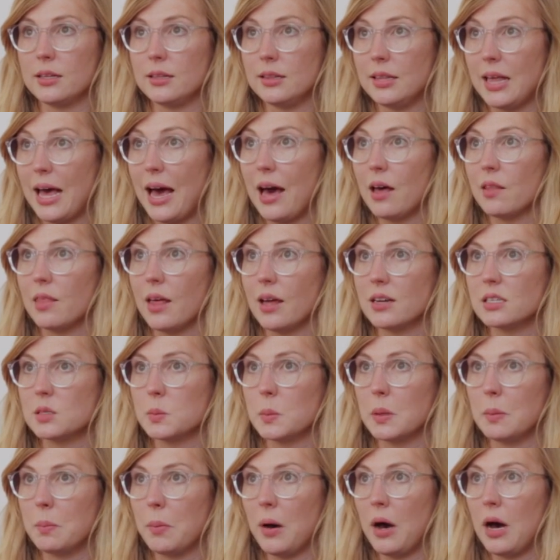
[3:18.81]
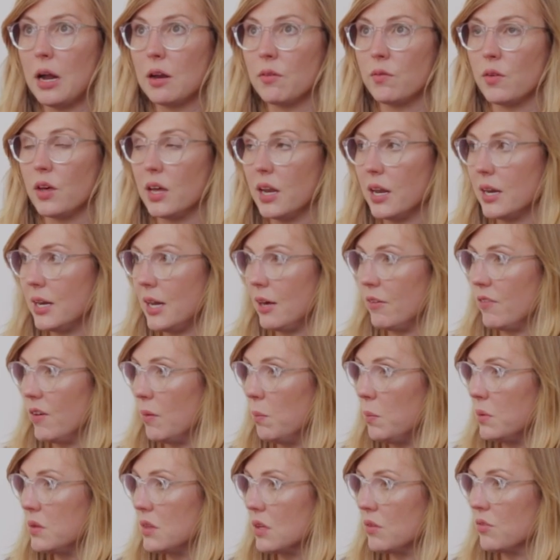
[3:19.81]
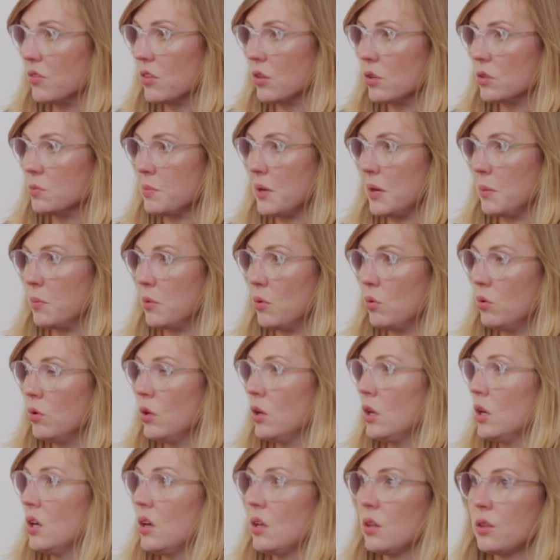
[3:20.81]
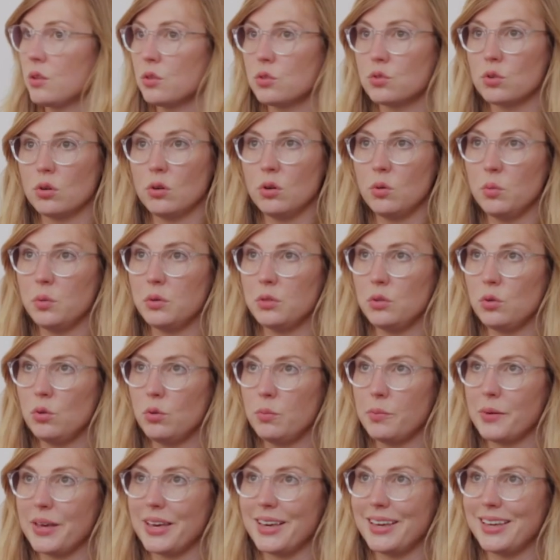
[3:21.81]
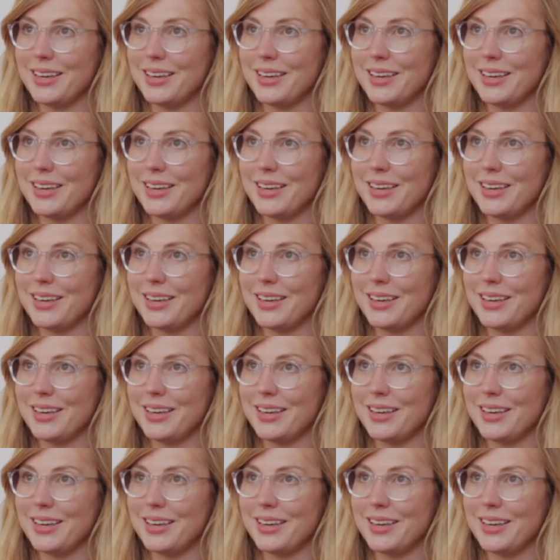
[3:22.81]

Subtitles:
and allow that to be part of it and have empathy for those people, the stronger we'll all be.